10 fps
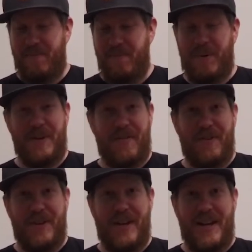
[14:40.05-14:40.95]
Probably
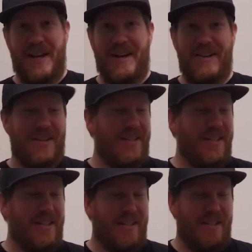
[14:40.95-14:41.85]
for now,
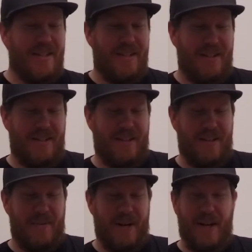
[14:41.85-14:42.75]

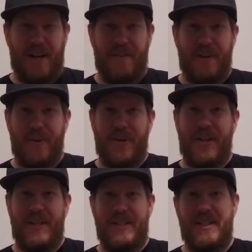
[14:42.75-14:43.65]
I mean, I live in
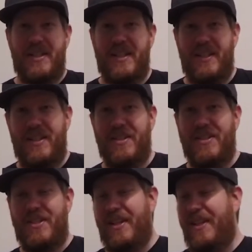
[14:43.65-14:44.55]
Auckland in
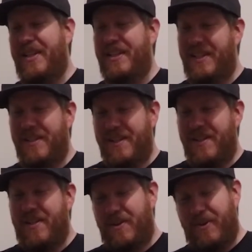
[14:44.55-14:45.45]
New Zealand.
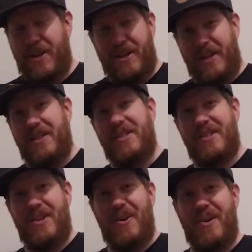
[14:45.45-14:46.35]
We don't get
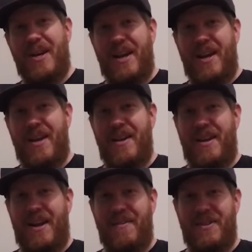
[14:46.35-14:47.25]
snow here,
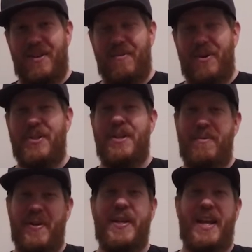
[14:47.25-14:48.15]
so the worst that
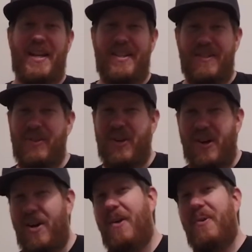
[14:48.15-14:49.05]
we'd get is sort of
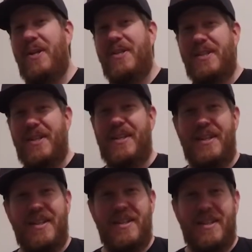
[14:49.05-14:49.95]
high winds and
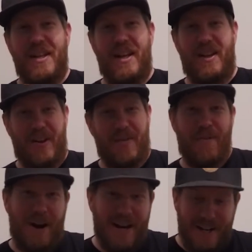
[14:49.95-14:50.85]
a lot of
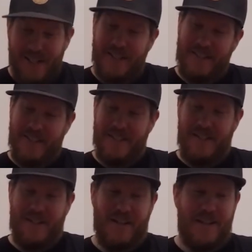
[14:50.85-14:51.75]
rain.
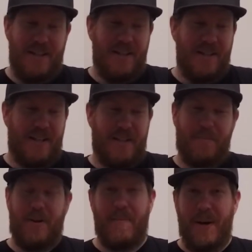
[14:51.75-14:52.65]
So that's
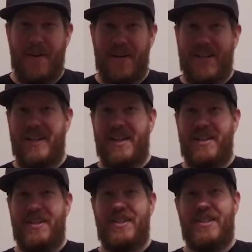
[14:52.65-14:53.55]
primarily the
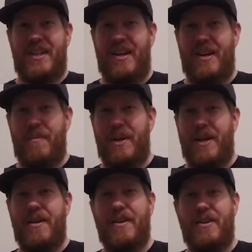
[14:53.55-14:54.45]
conditions that I'm going to
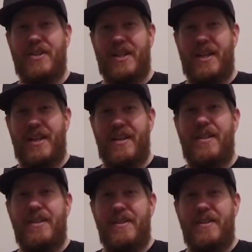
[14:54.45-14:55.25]
be using it in.